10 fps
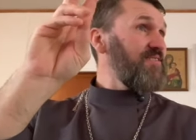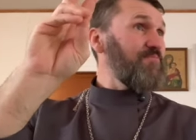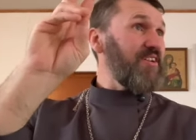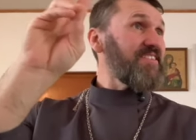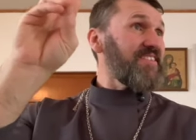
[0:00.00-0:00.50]

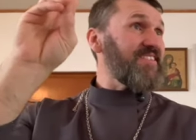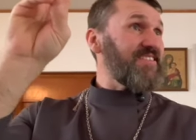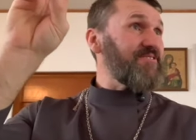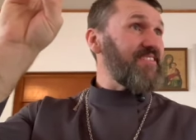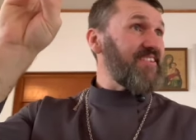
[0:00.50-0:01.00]
blessing
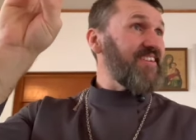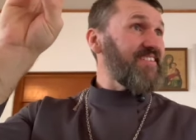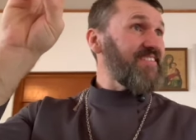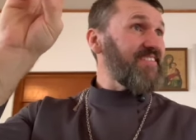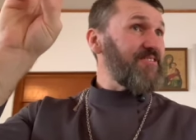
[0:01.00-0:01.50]
this way, right?
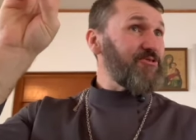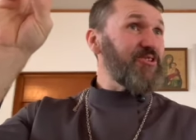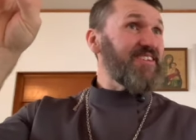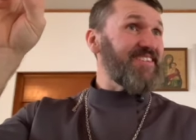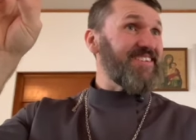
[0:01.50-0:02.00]
You
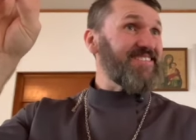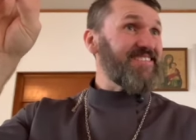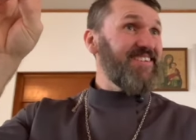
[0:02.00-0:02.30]
see this.